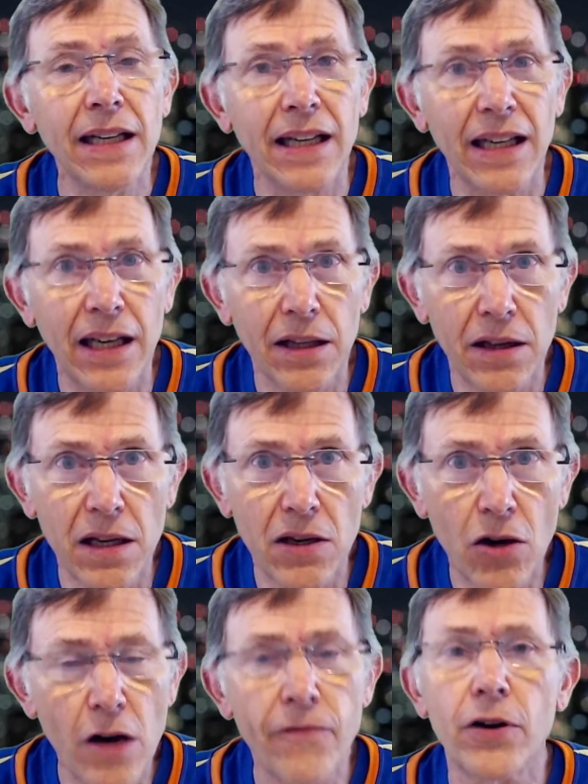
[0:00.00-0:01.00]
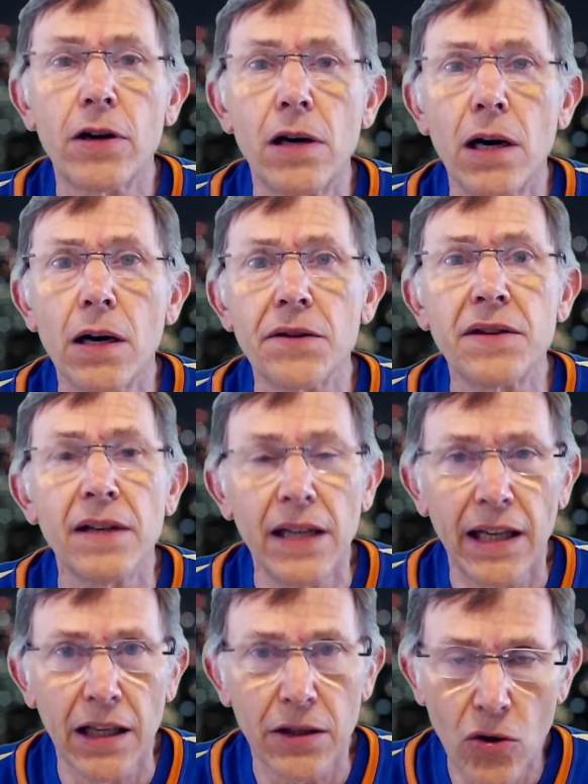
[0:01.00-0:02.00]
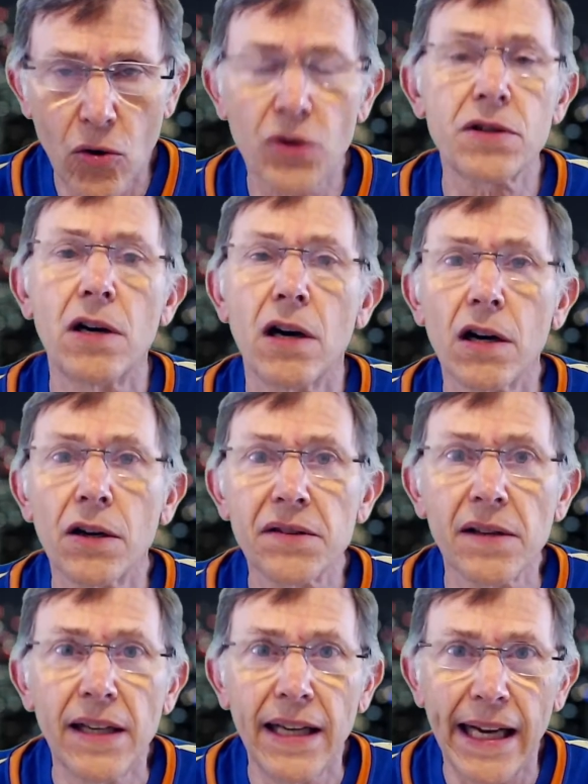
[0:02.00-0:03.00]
get the golfer cards, get the course cards,